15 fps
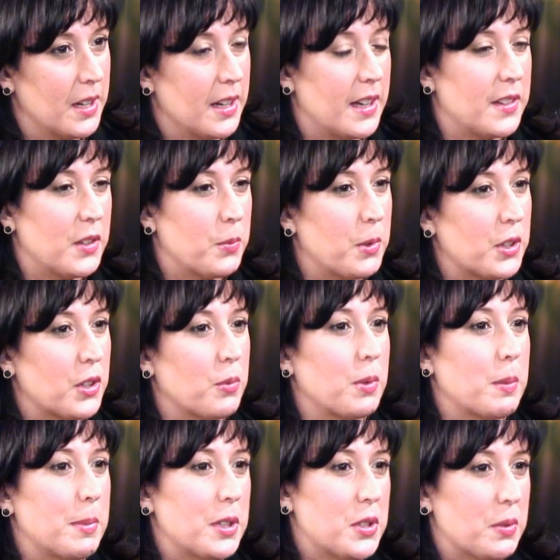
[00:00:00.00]
and then what could we
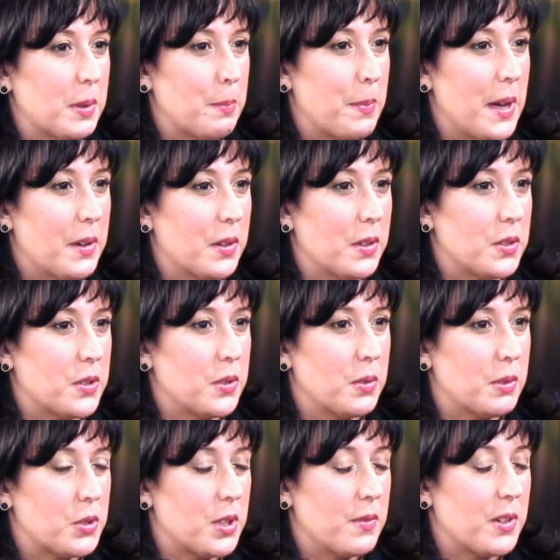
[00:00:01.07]
be doing better to
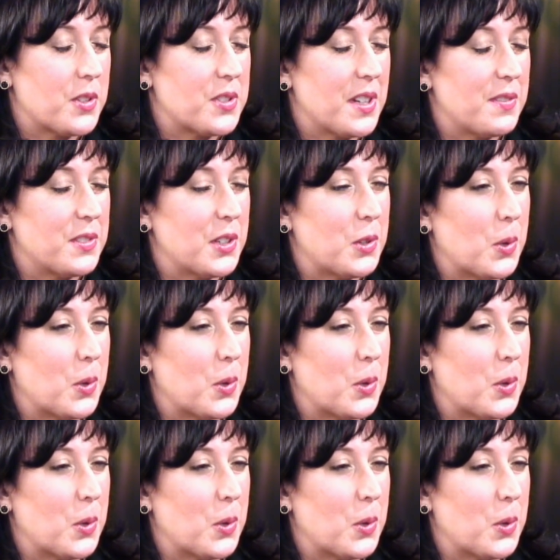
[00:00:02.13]
achieve our safety